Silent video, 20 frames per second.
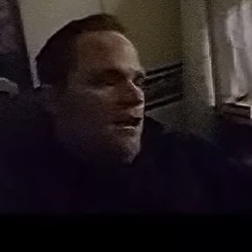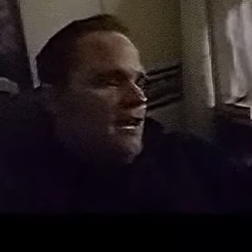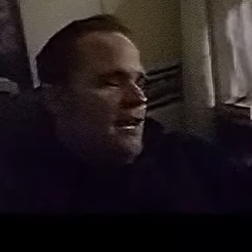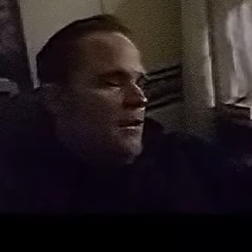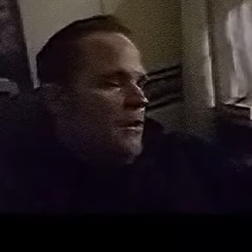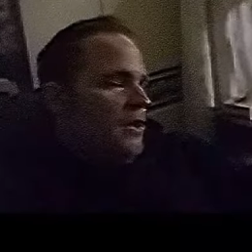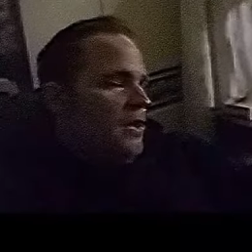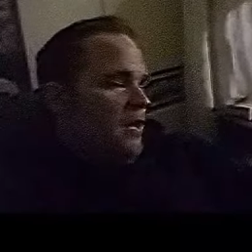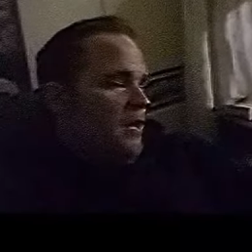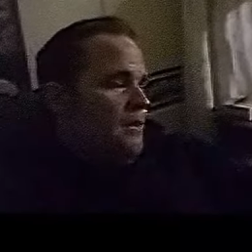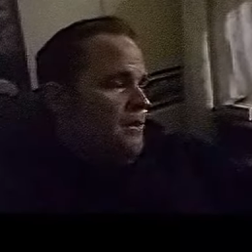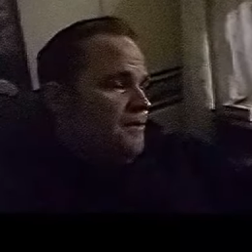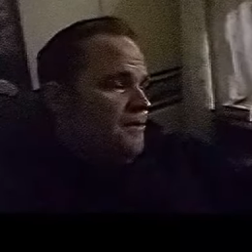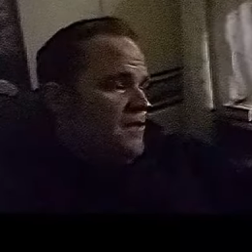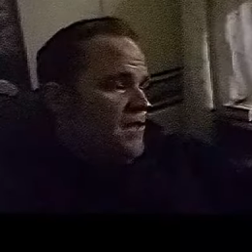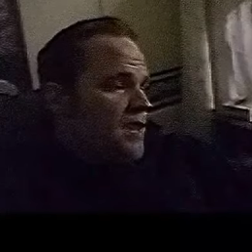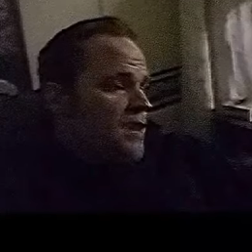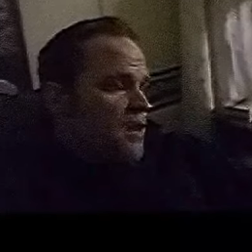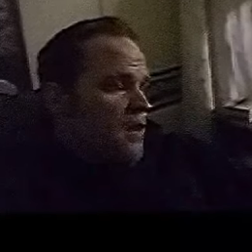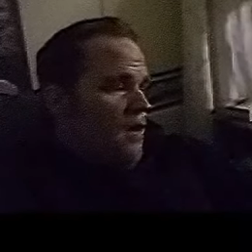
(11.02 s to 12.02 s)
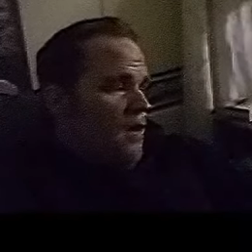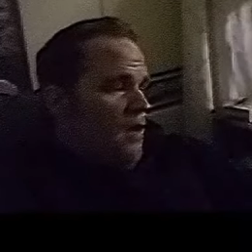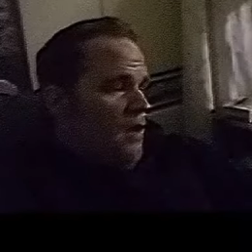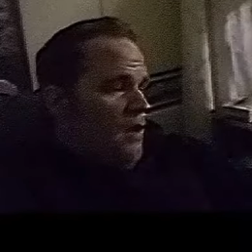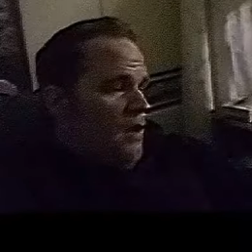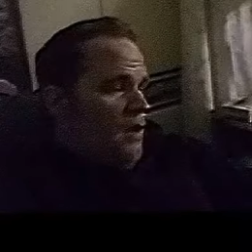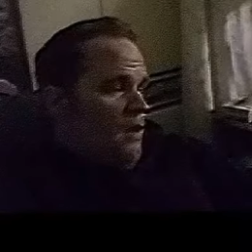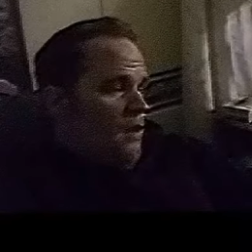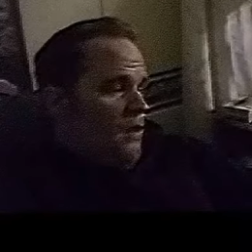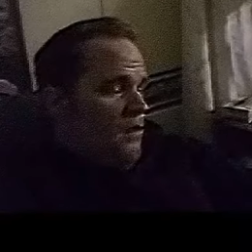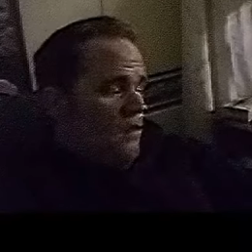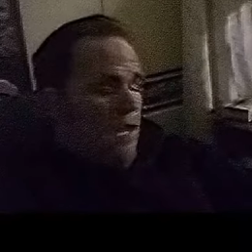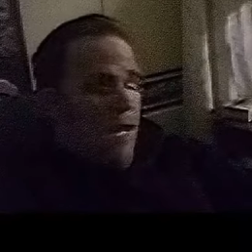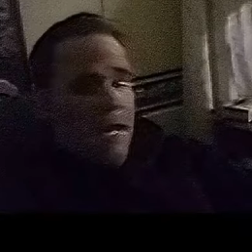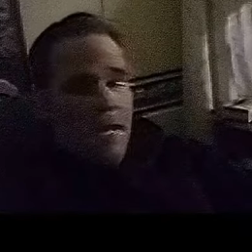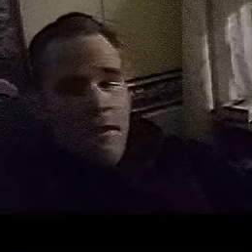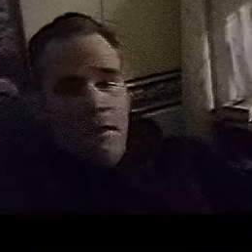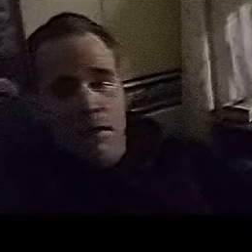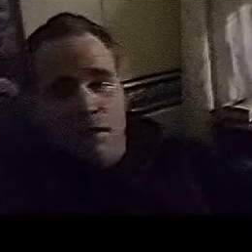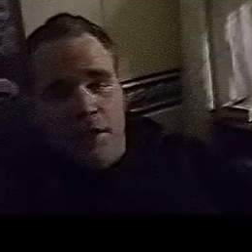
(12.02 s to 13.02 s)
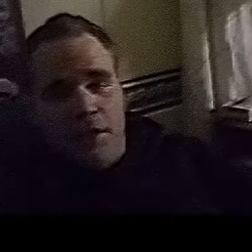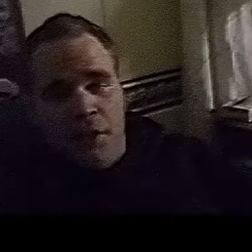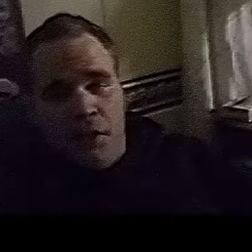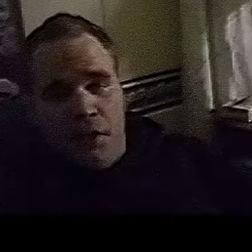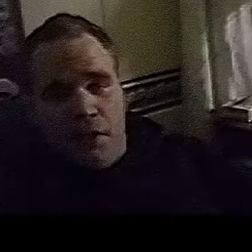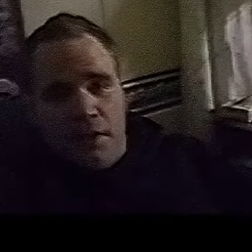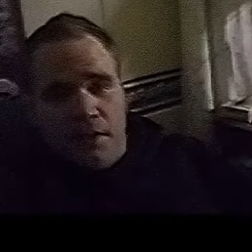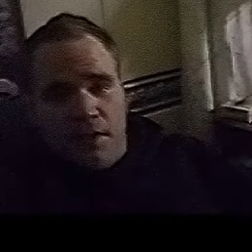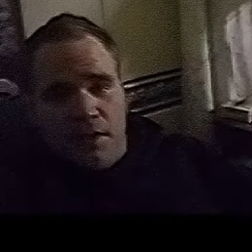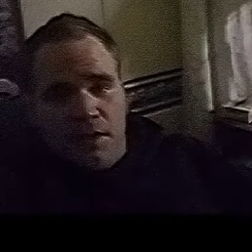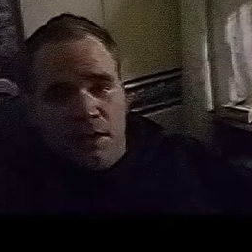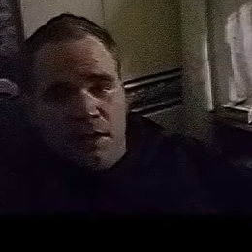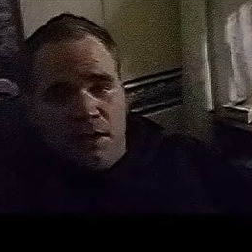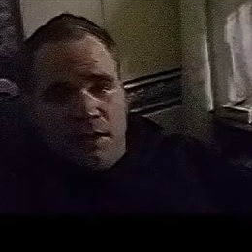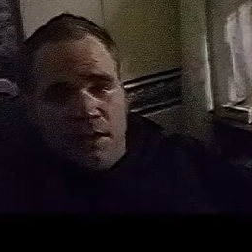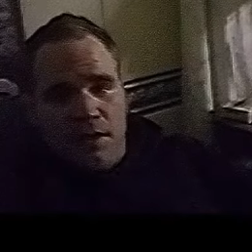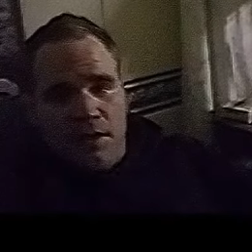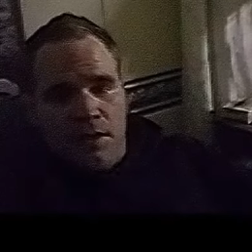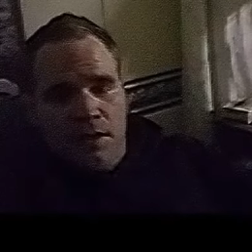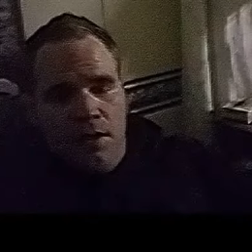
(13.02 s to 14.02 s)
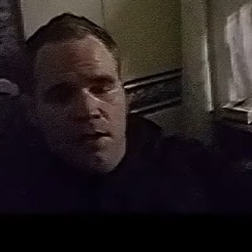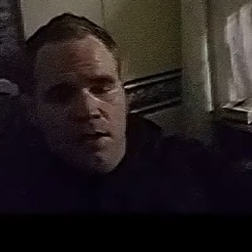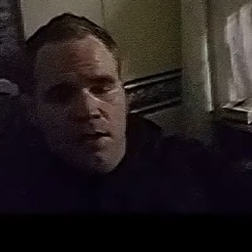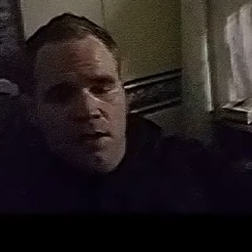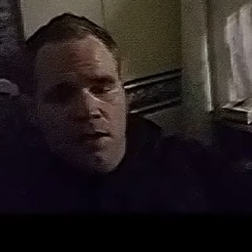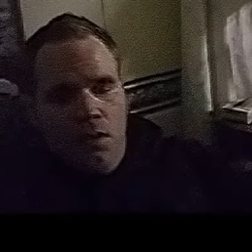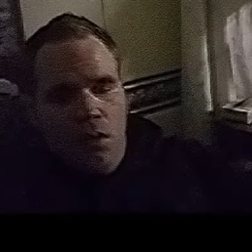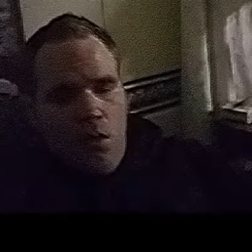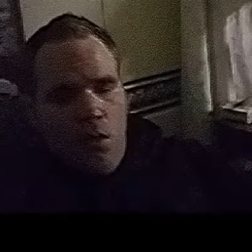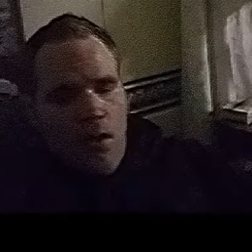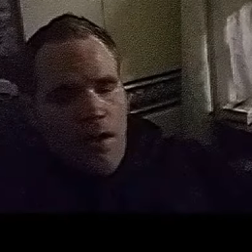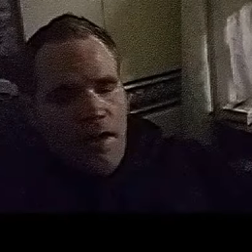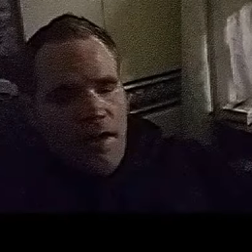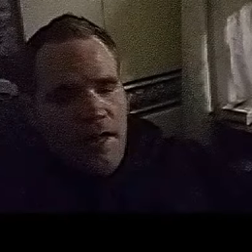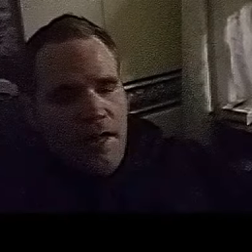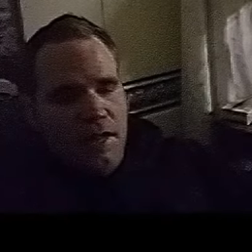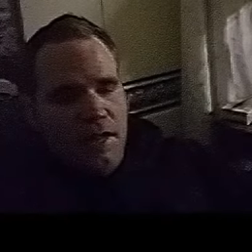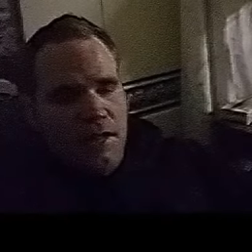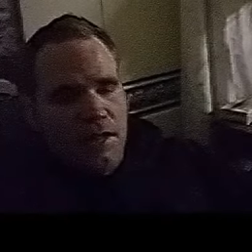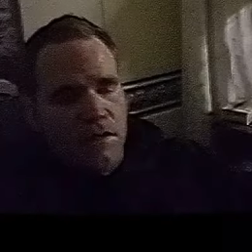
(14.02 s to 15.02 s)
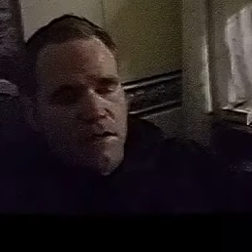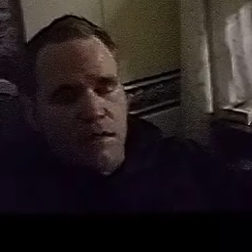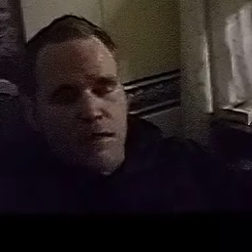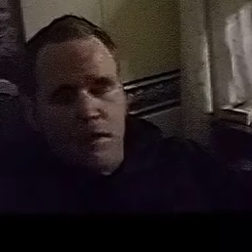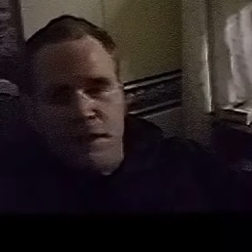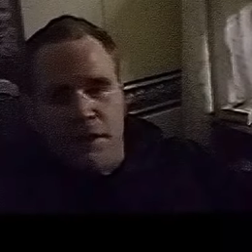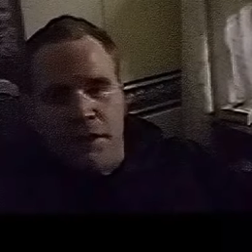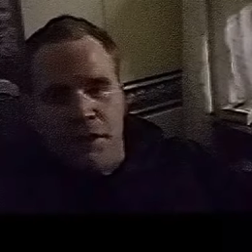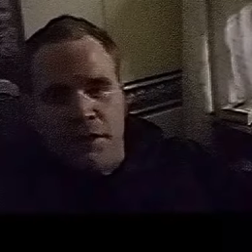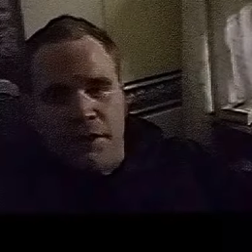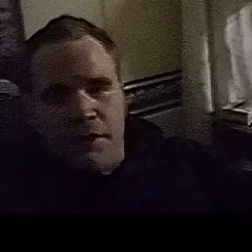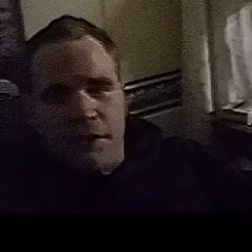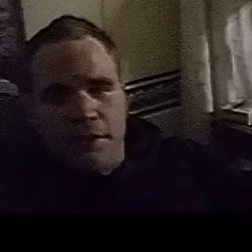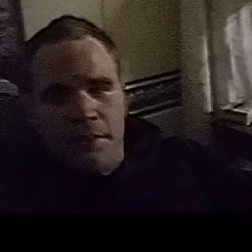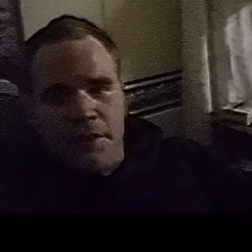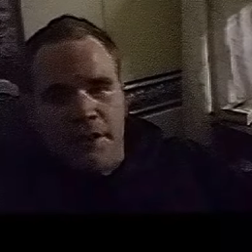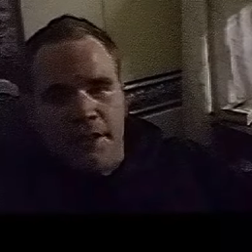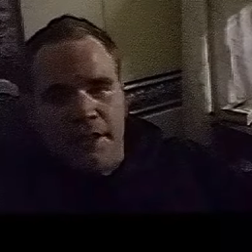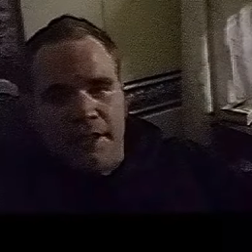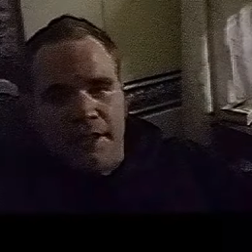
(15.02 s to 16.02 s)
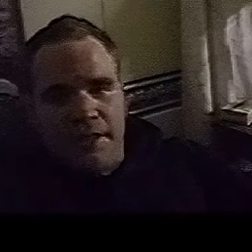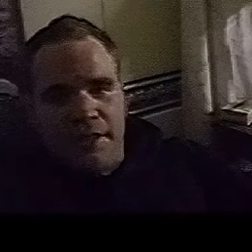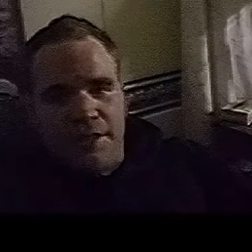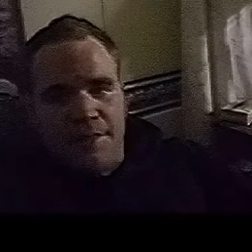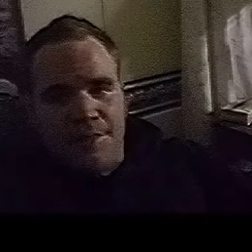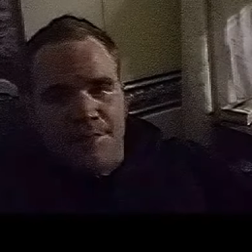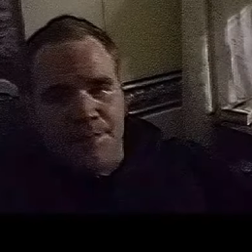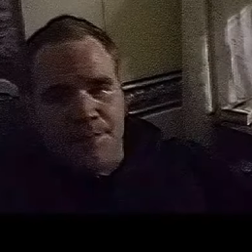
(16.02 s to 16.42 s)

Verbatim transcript: Anyway, Lateral Universe. Why did I start this YouTube channel?